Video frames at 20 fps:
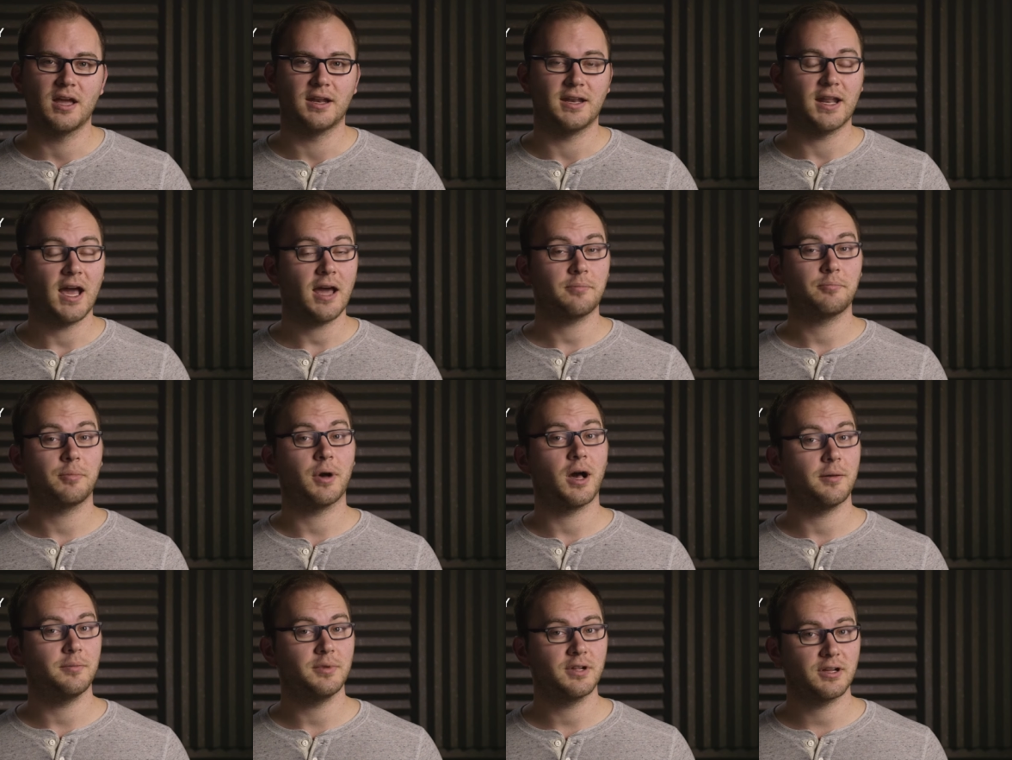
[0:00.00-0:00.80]
Not
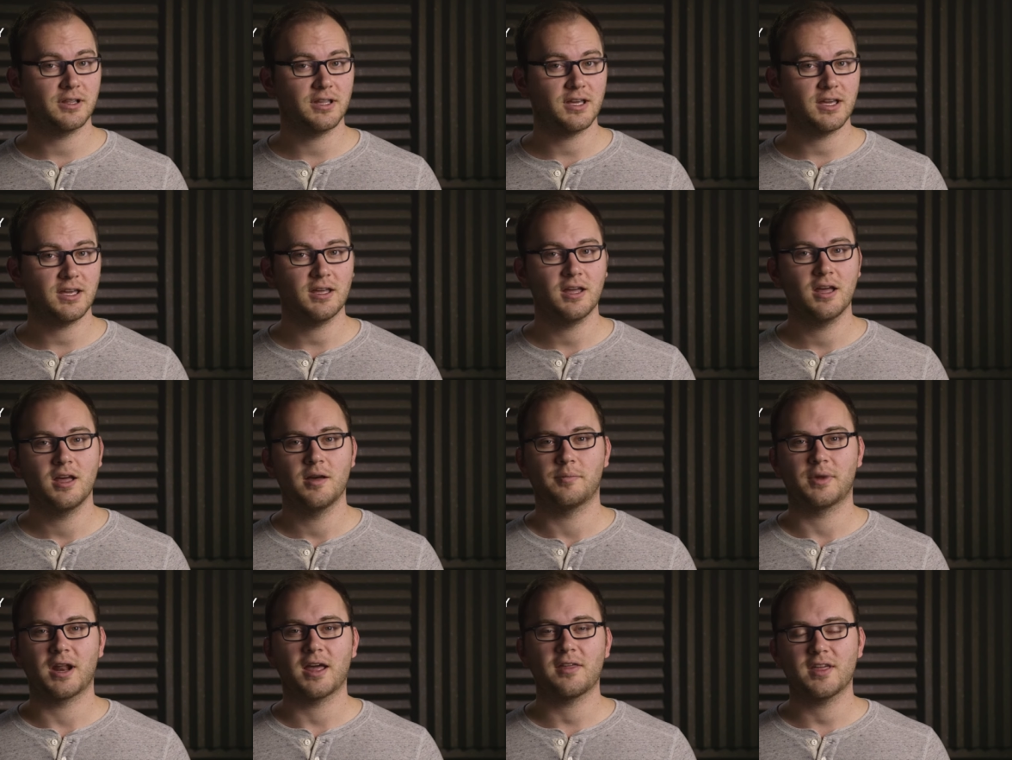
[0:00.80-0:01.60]
publicly,
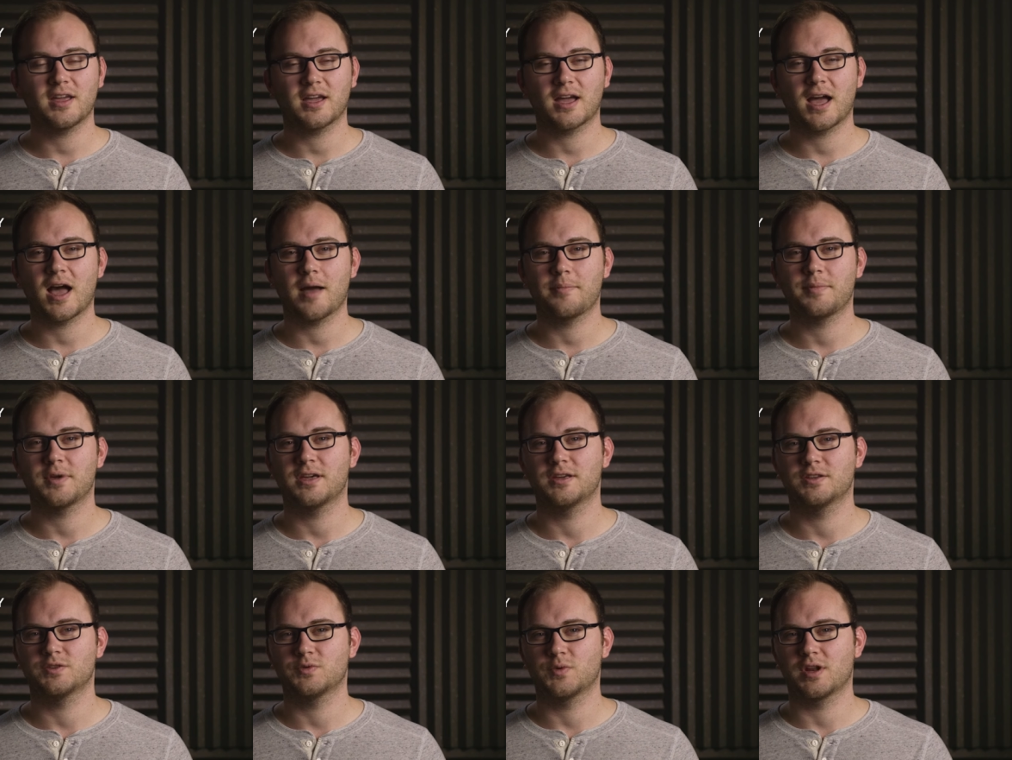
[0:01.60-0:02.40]
but I think
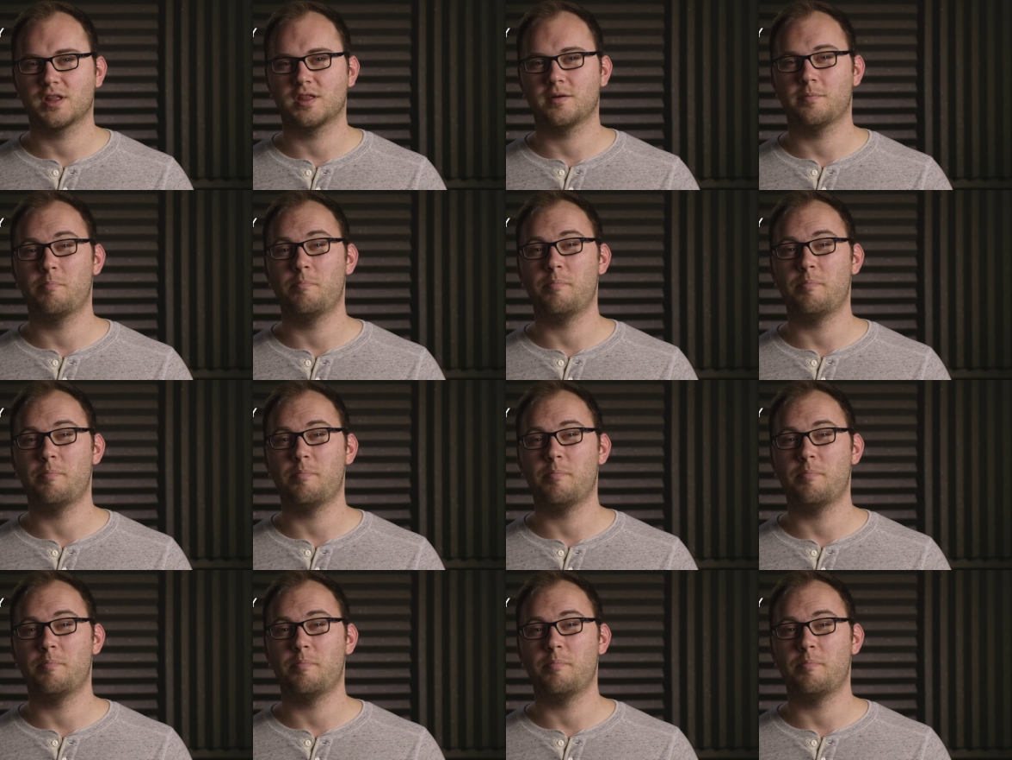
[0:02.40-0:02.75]
copying is one of the